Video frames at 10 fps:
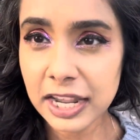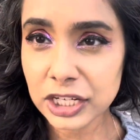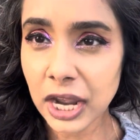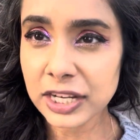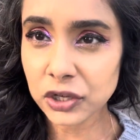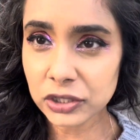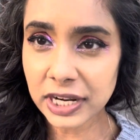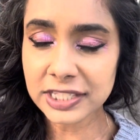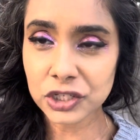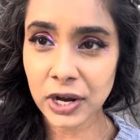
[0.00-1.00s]
I told you
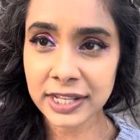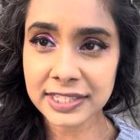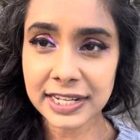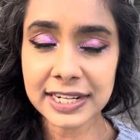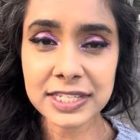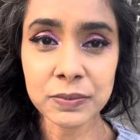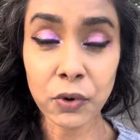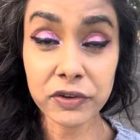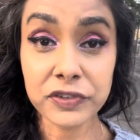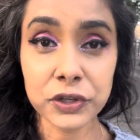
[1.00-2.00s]
guys it translated to
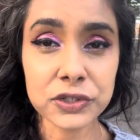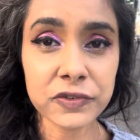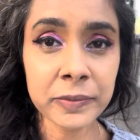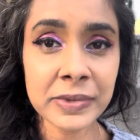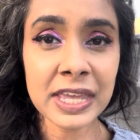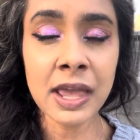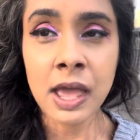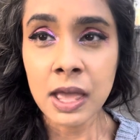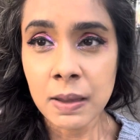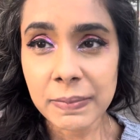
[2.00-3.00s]
more views for me,
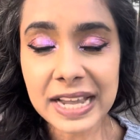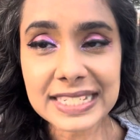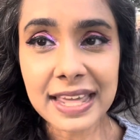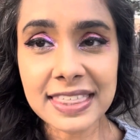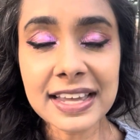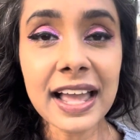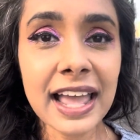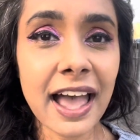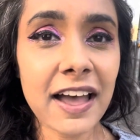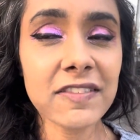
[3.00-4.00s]
because I think I
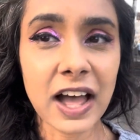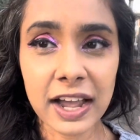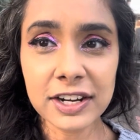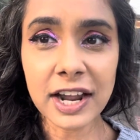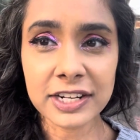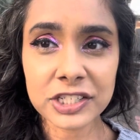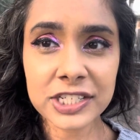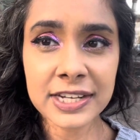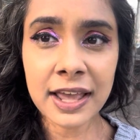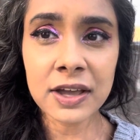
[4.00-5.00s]
have higher energy
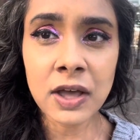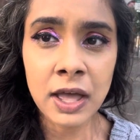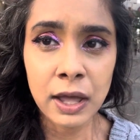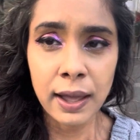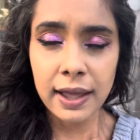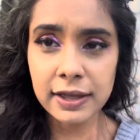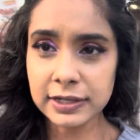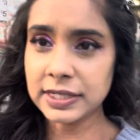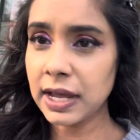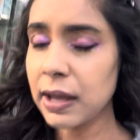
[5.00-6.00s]
now. And